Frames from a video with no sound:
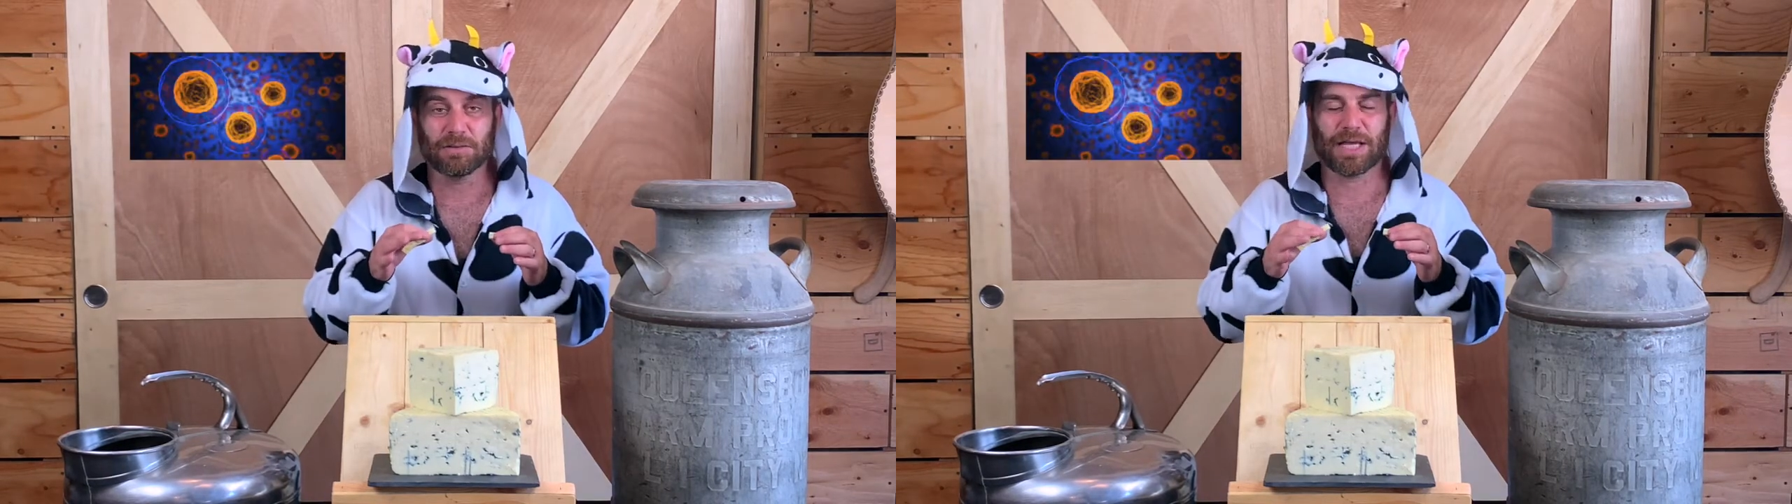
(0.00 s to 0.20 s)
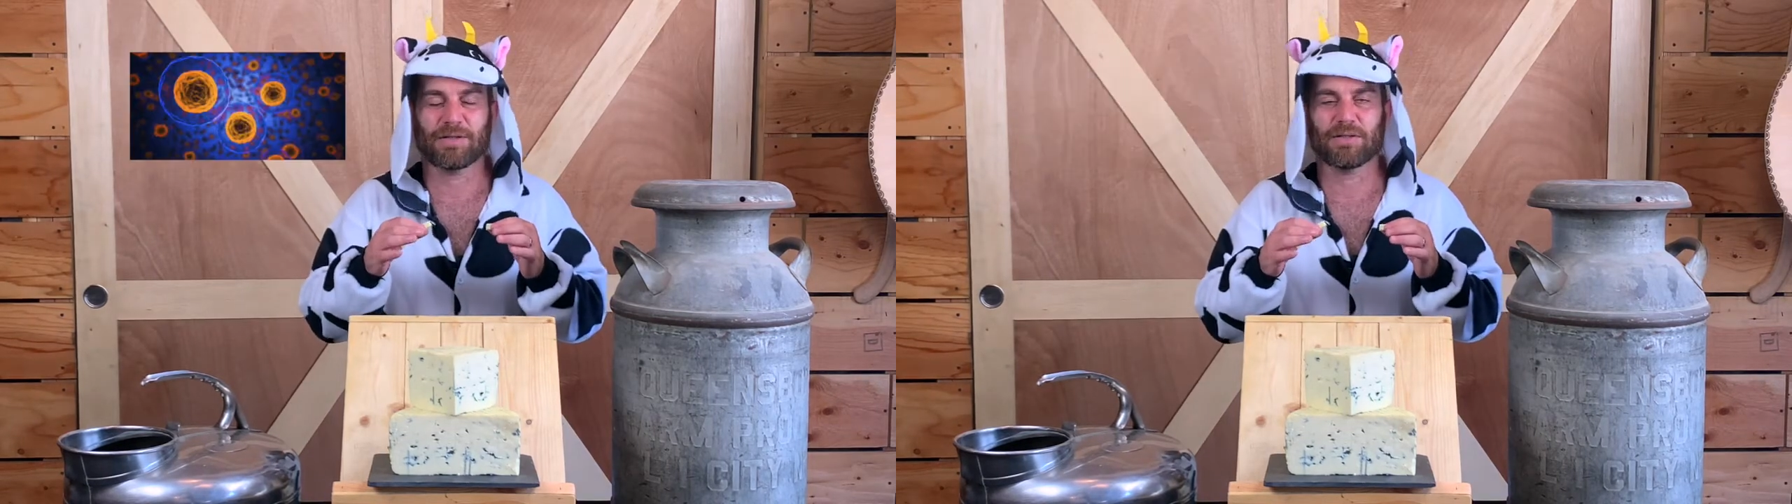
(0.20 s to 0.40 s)

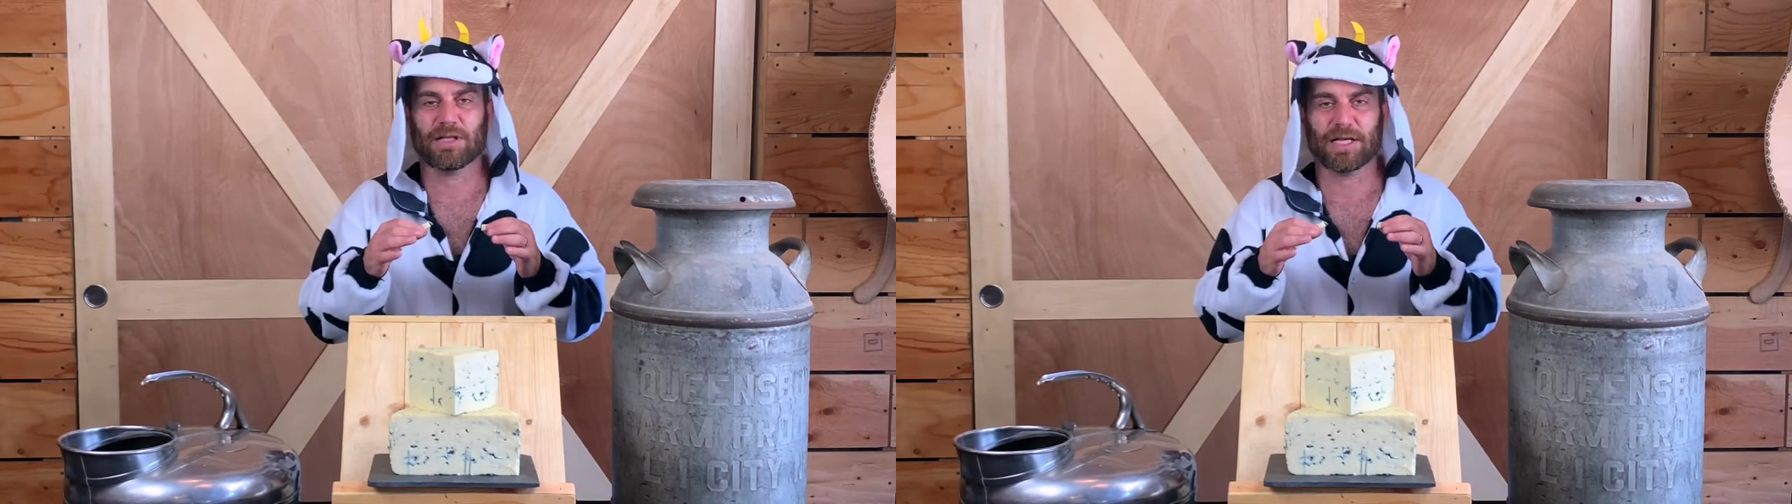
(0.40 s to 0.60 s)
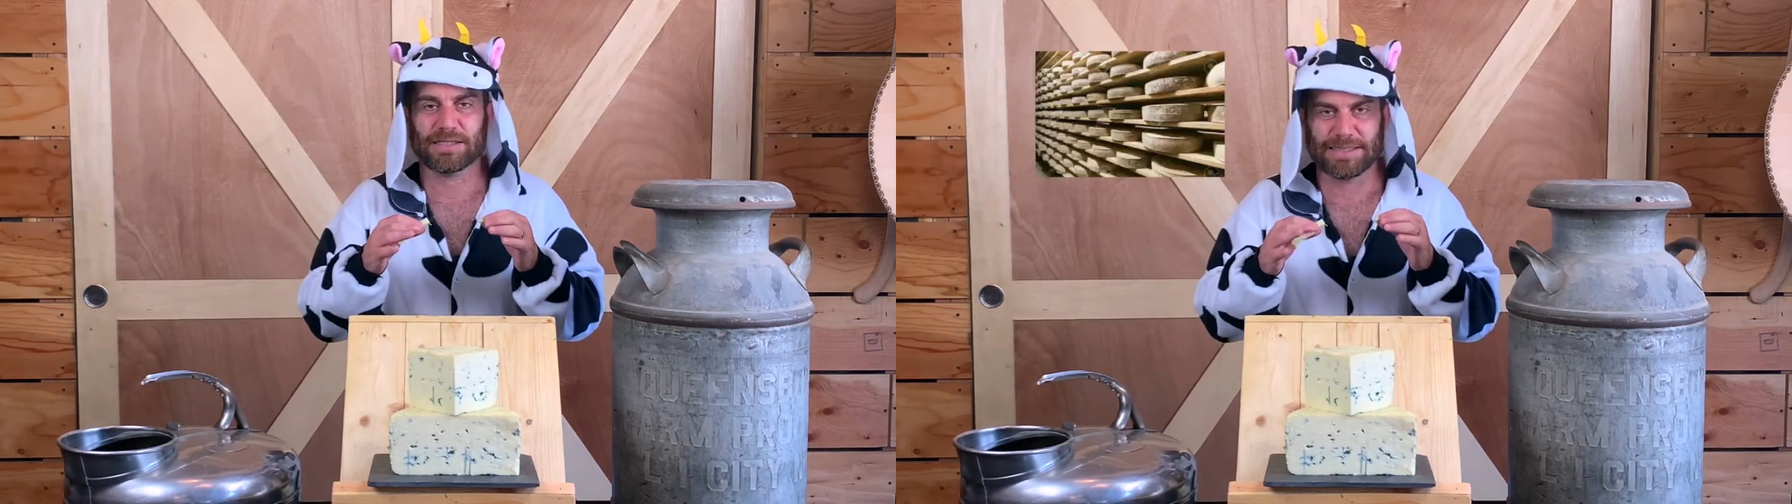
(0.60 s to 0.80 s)
like
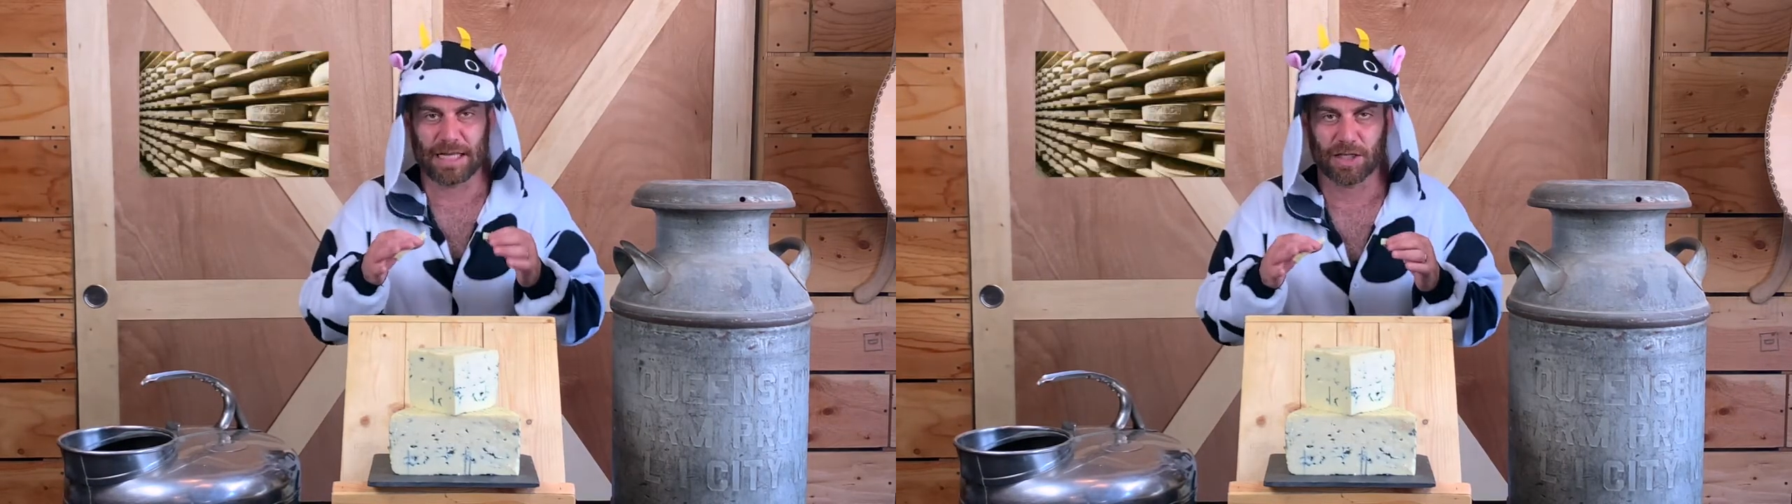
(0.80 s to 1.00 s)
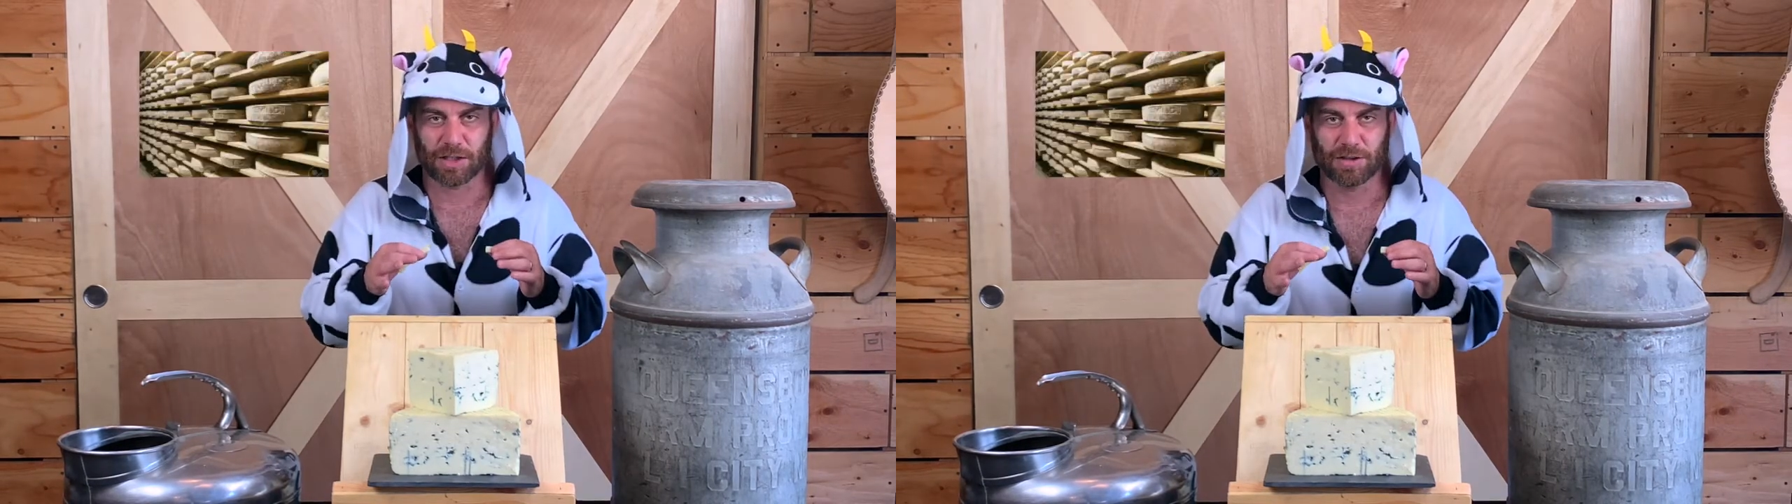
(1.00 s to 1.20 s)
a
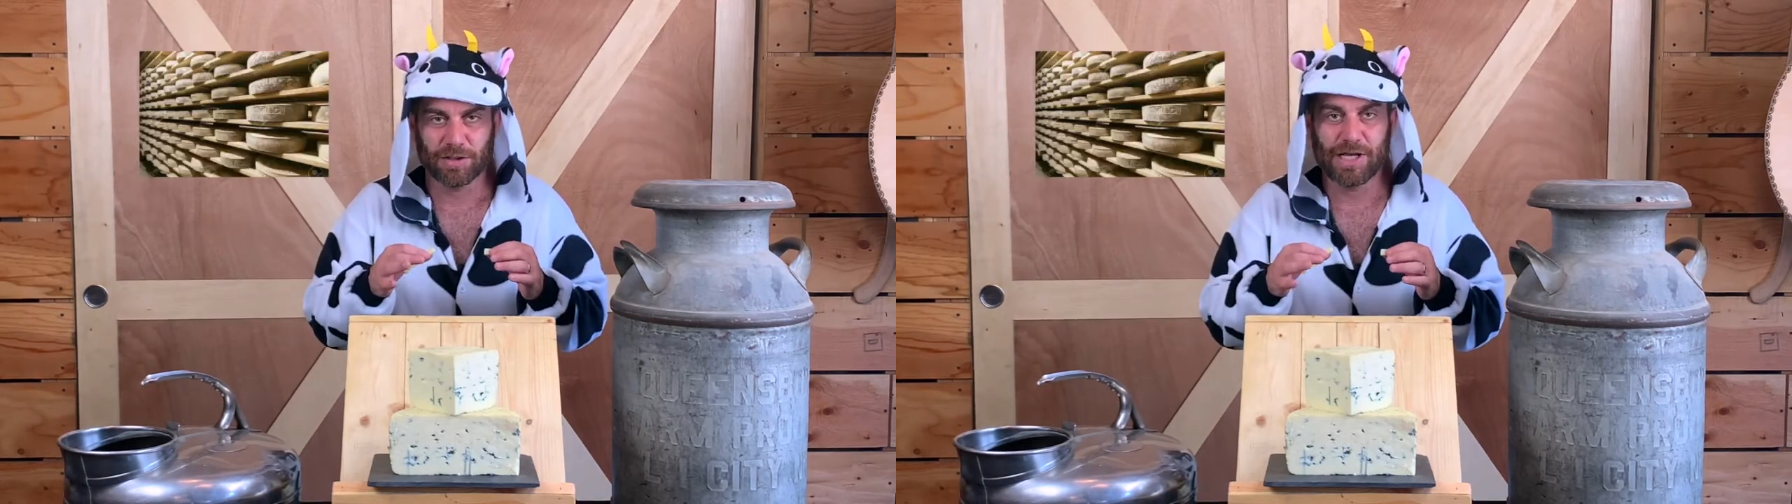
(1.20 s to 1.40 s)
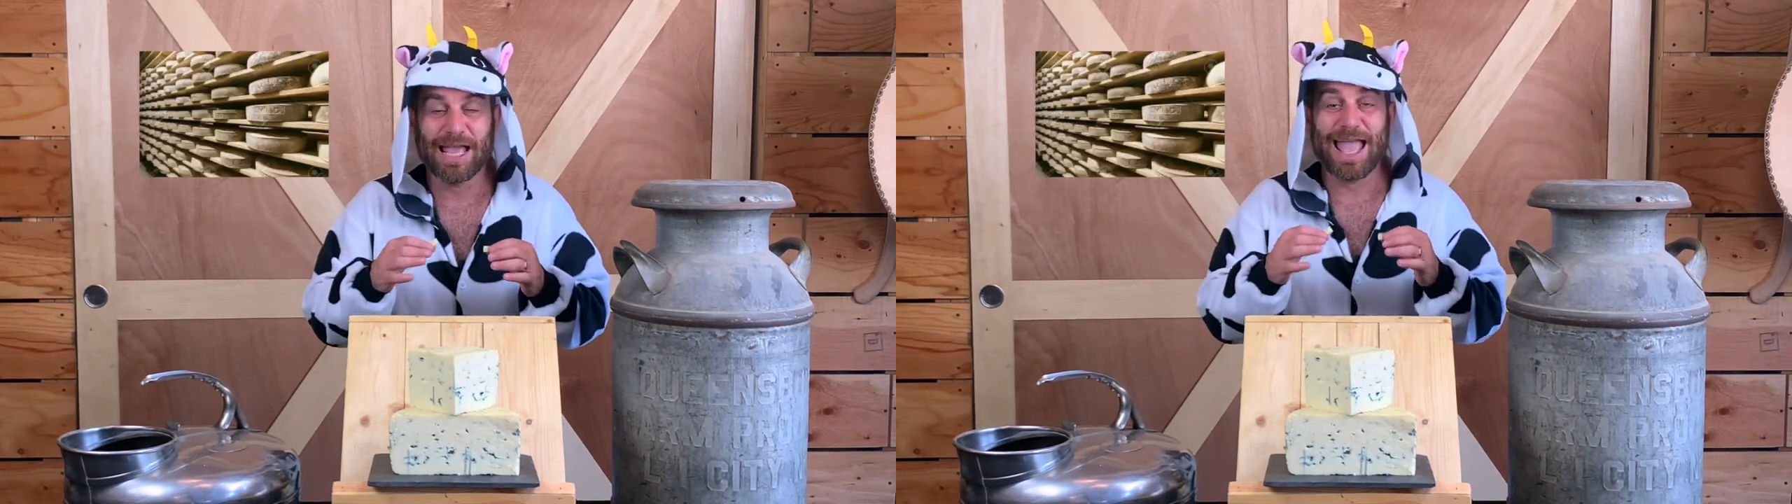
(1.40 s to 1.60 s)
cellar,
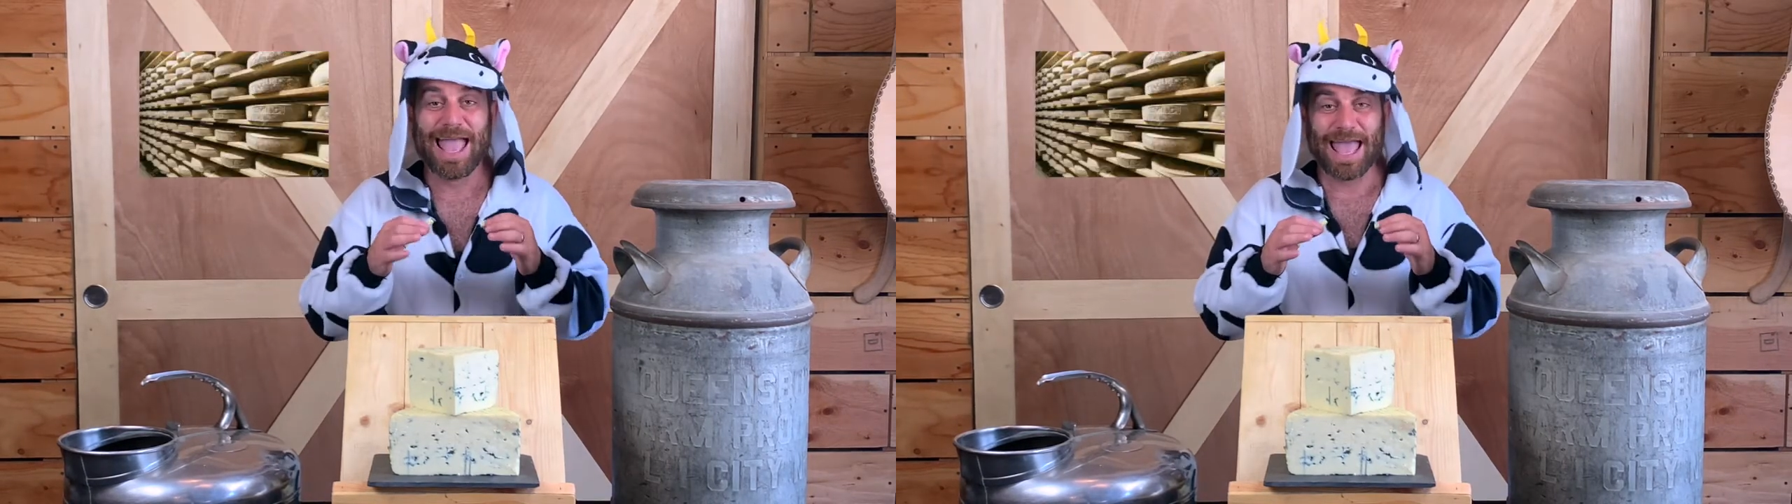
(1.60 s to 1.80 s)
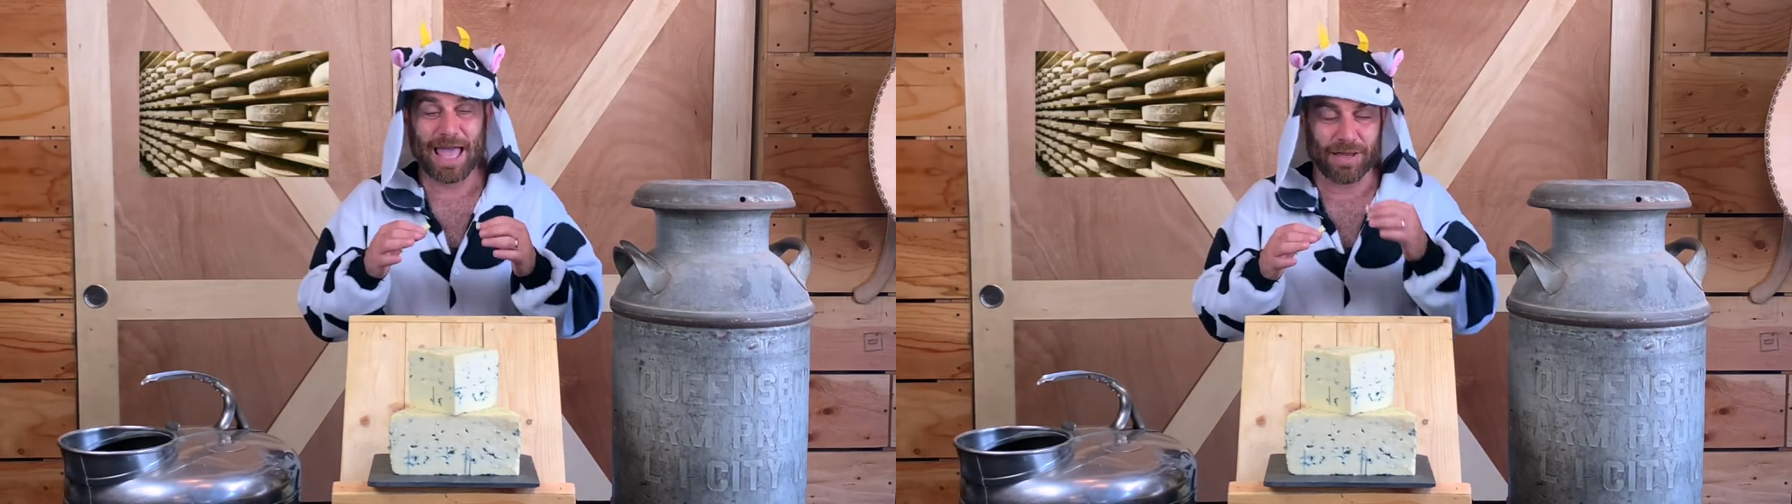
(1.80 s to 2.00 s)

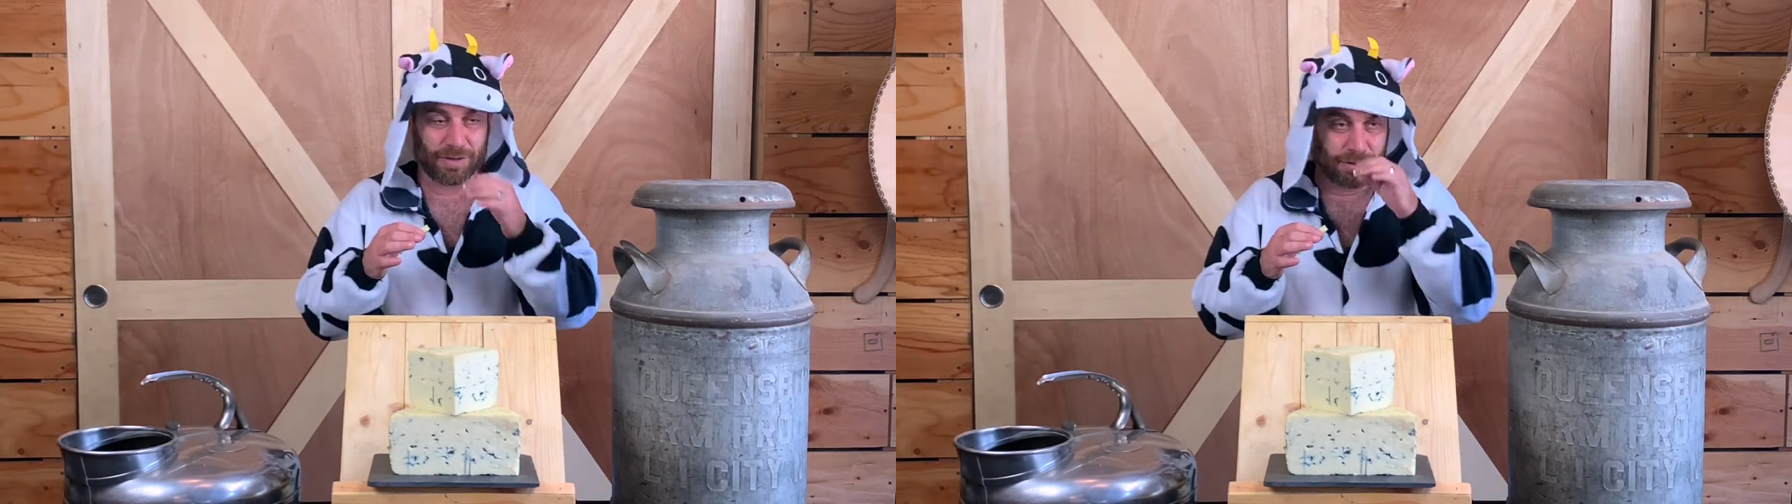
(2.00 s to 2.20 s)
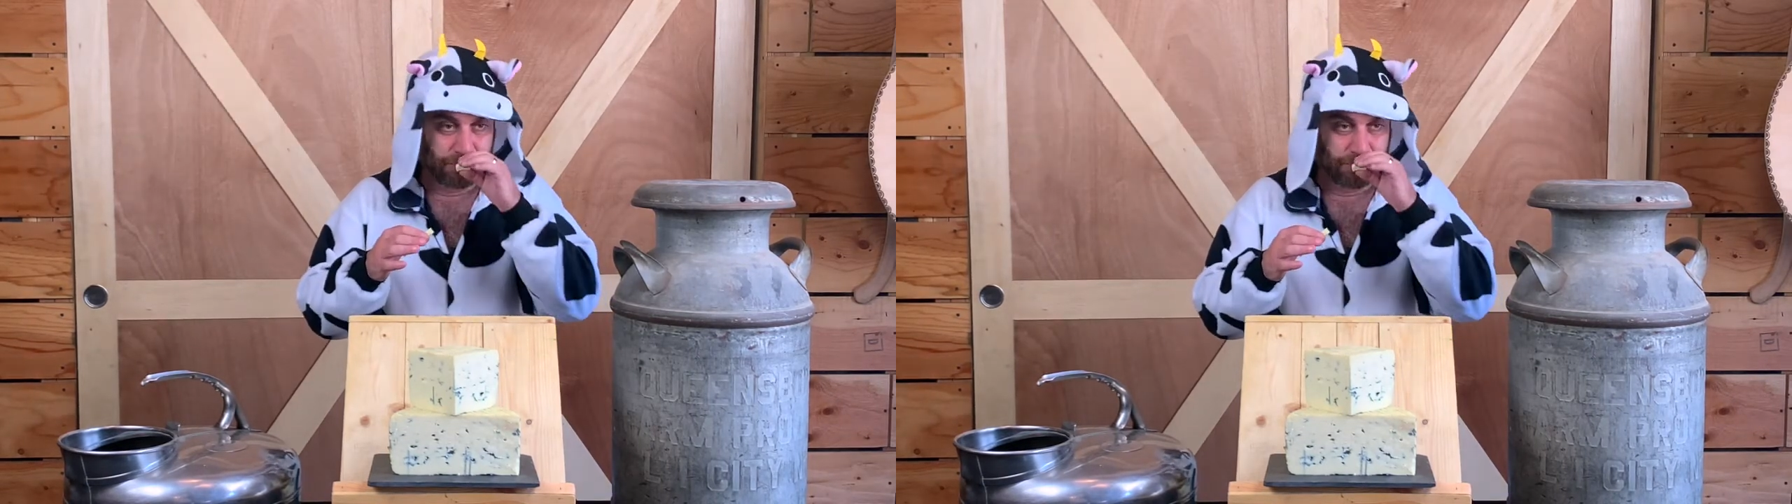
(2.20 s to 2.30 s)
and